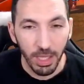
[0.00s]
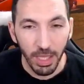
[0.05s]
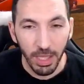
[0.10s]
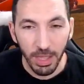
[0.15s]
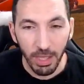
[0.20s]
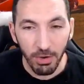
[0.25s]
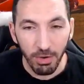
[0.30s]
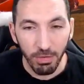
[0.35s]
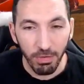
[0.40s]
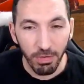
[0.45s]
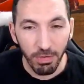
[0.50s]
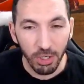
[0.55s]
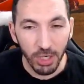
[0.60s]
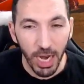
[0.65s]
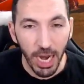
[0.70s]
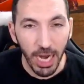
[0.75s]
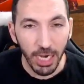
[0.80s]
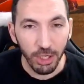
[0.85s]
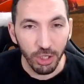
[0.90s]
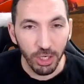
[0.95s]
and the refresh
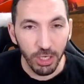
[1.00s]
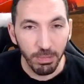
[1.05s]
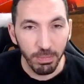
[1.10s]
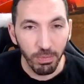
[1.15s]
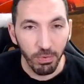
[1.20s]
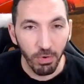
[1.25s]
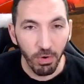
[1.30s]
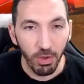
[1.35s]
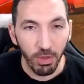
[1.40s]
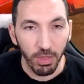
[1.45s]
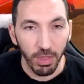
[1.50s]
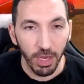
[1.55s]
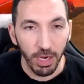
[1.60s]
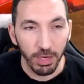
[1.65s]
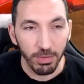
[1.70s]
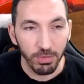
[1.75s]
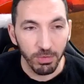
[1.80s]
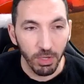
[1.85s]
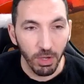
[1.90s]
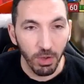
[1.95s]
actually proc
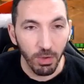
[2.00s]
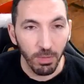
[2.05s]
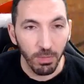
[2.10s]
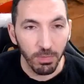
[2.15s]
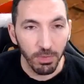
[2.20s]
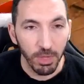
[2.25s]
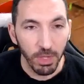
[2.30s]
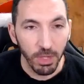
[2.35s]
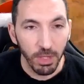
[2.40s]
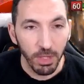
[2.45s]
there. So